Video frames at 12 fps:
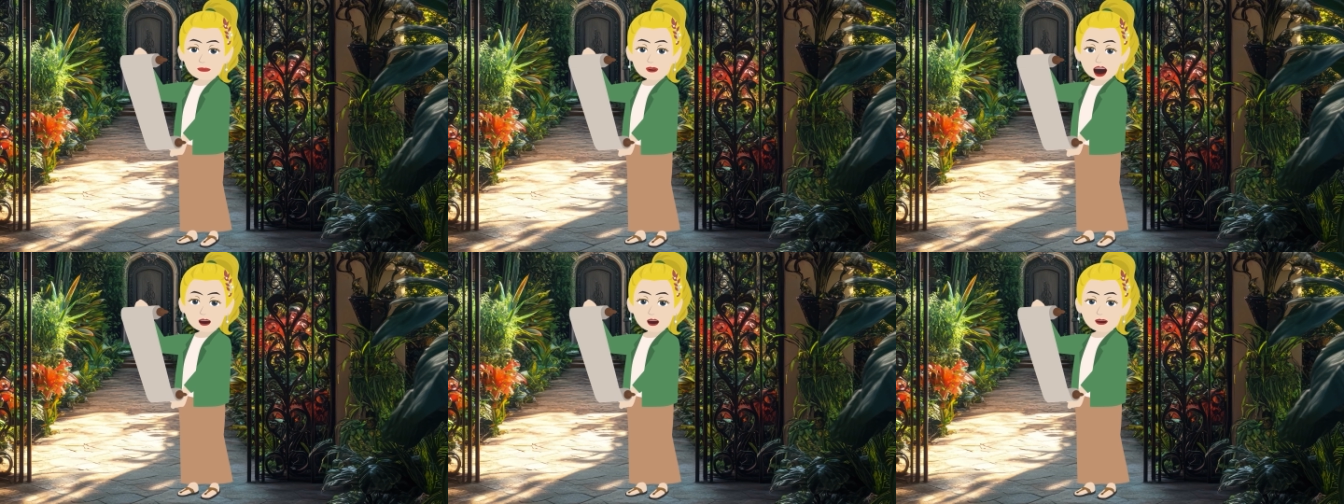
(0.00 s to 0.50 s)

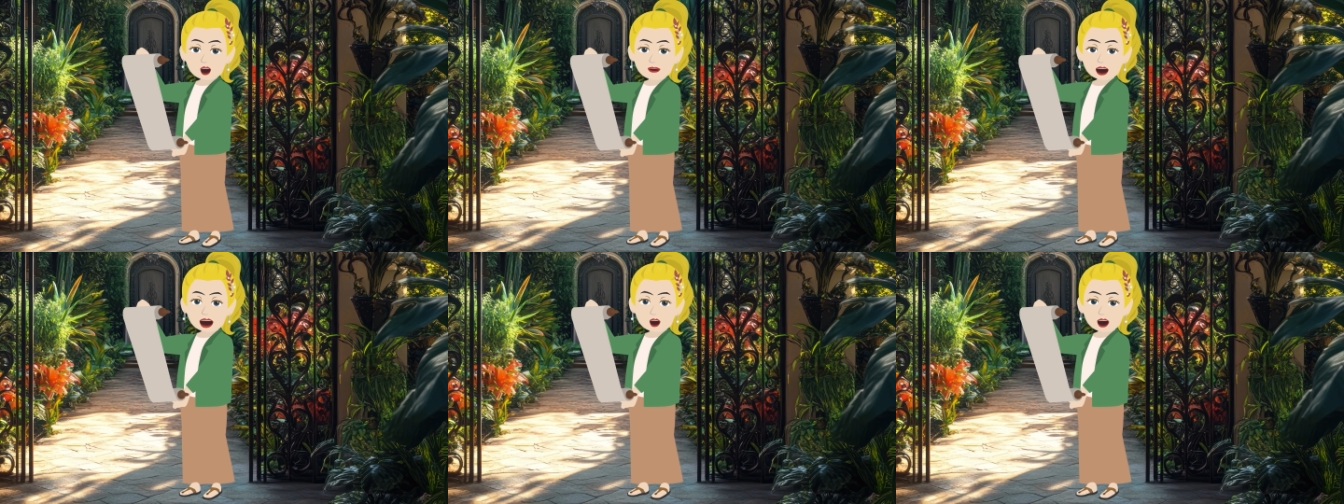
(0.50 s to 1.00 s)
they should look
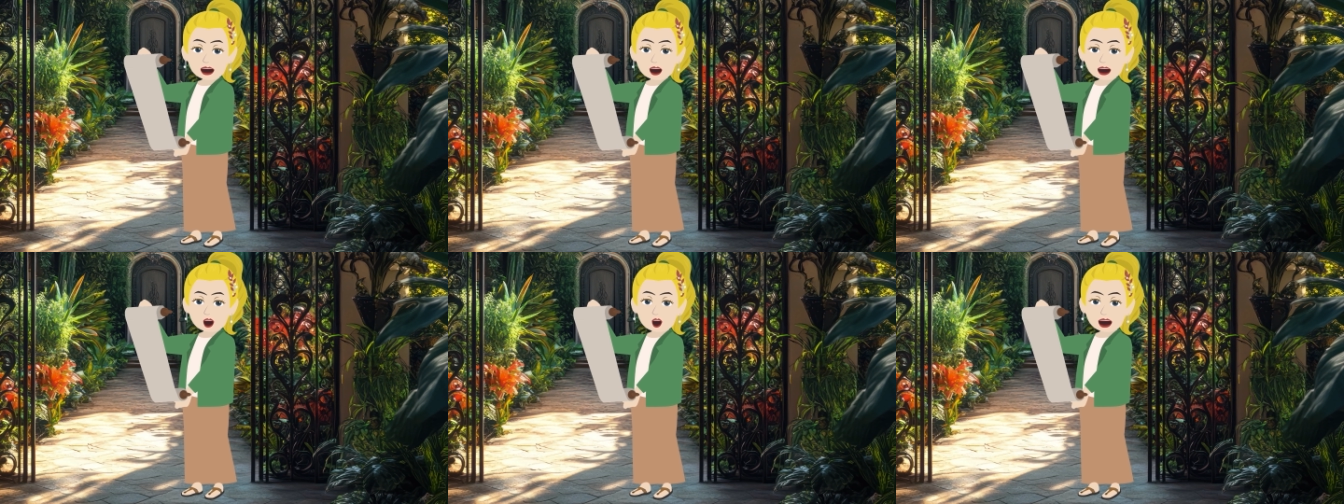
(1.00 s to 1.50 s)
everywhere
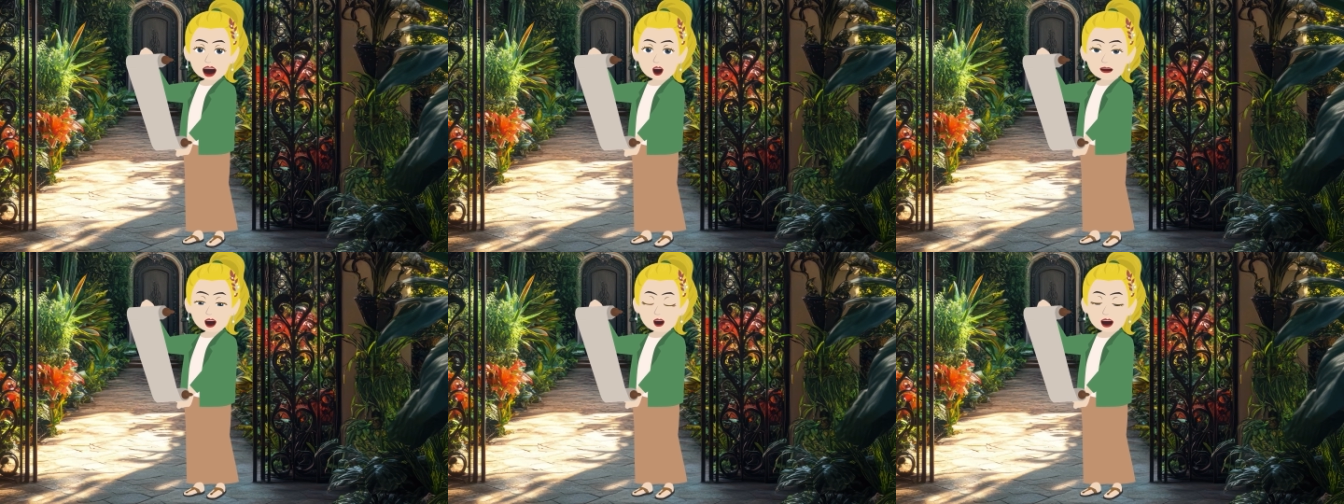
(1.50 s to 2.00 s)
in the world,
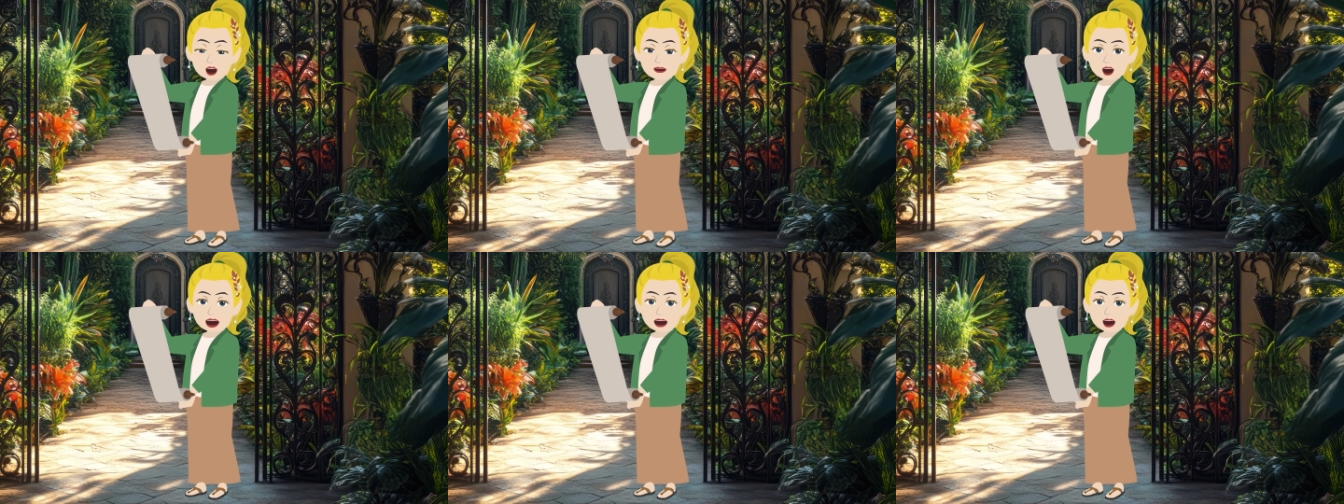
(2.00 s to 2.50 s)
that
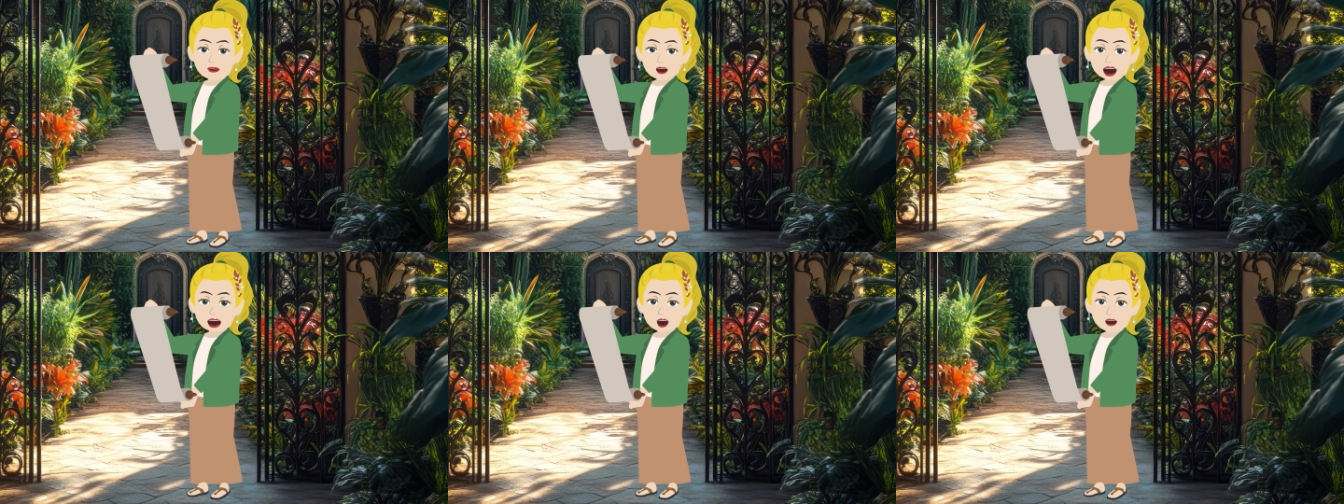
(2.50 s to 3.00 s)
everything that is
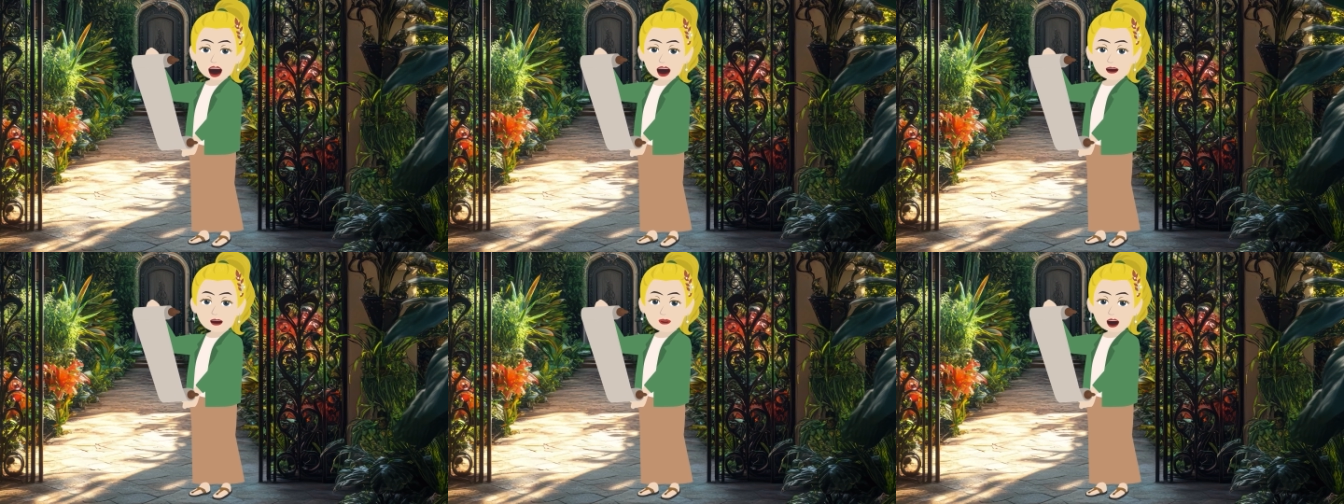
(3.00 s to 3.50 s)
in the world
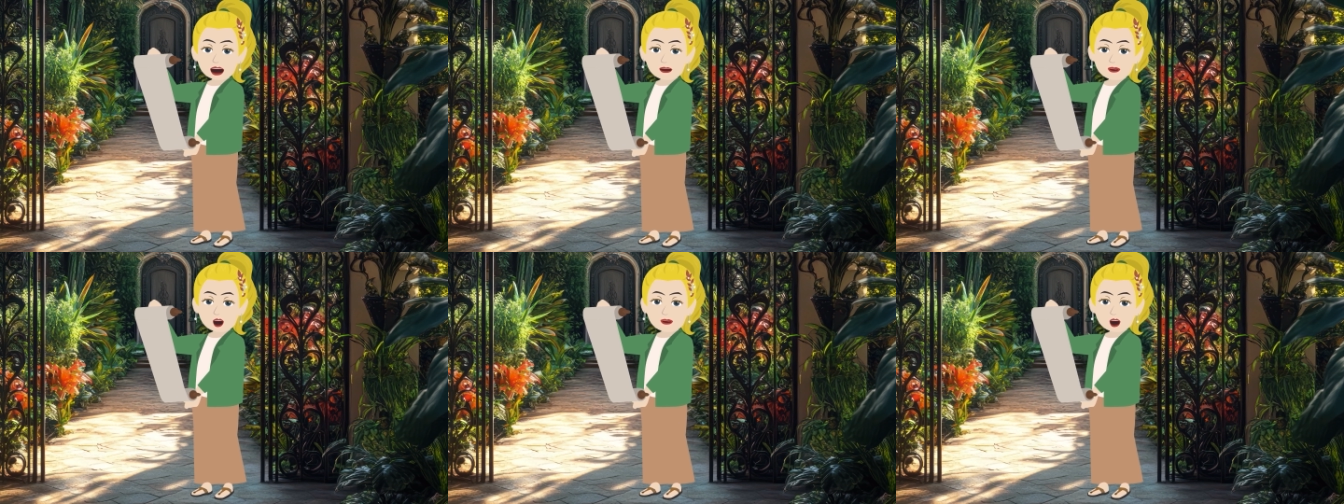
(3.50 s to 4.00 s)
is their
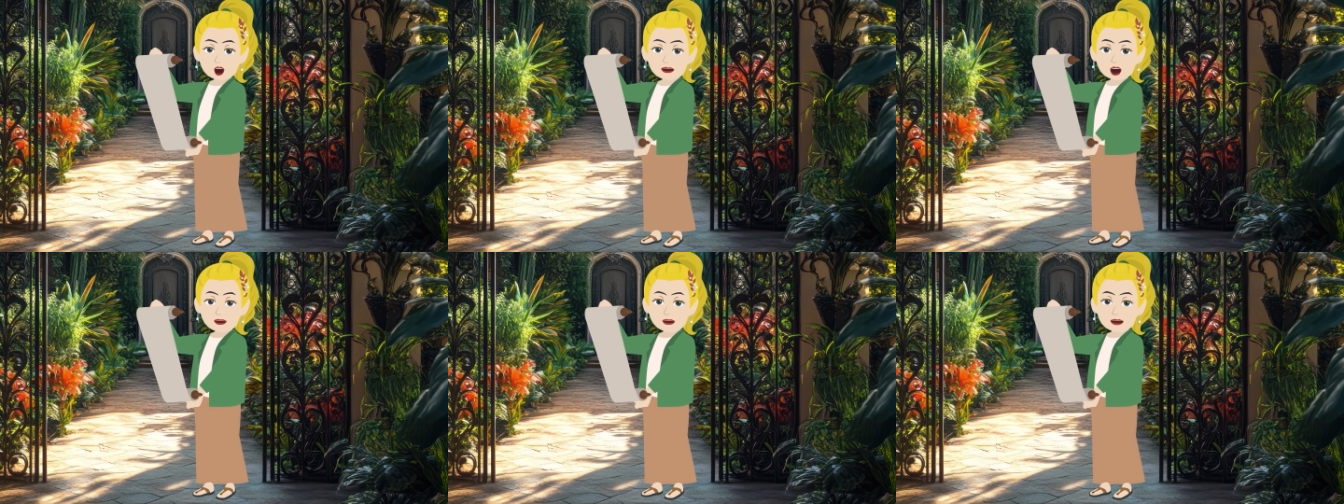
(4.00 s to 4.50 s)
personal
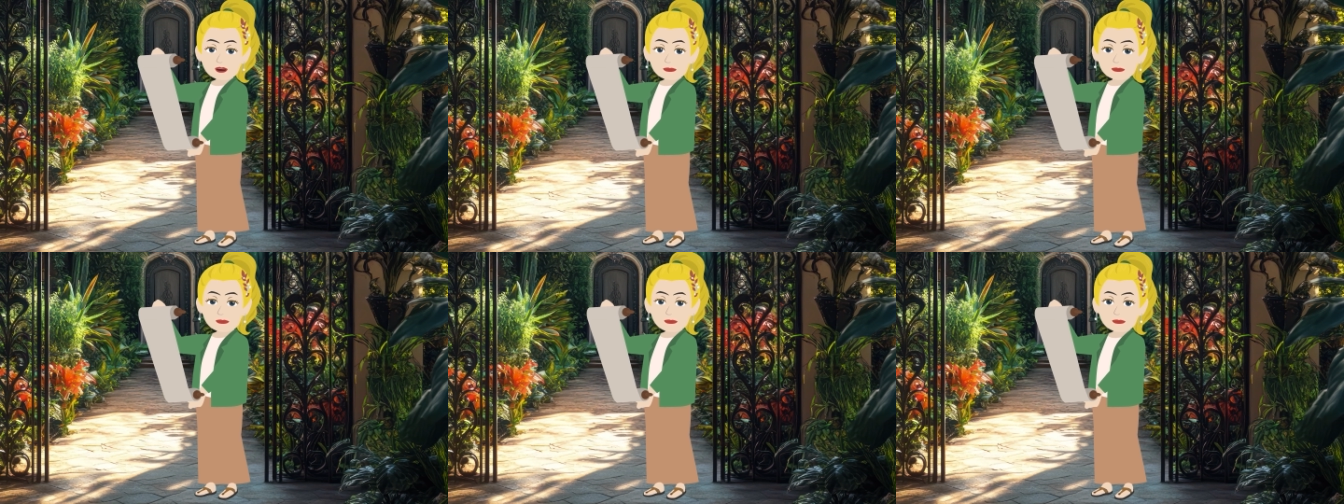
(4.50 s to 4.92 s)
business.